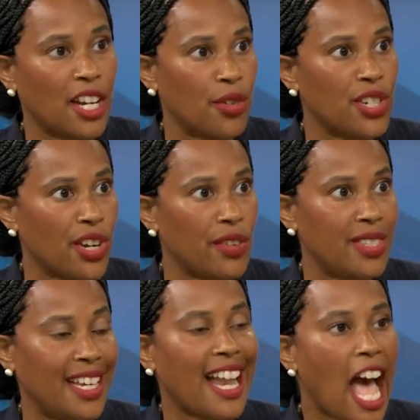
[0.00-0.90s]
Secretary of
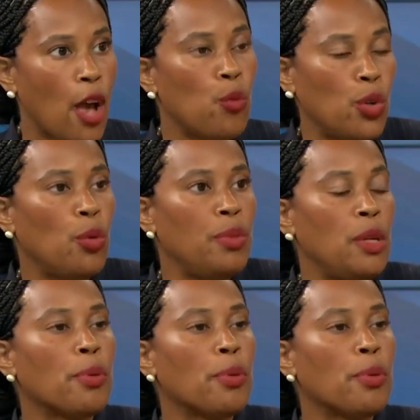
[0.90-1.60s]
State, I will be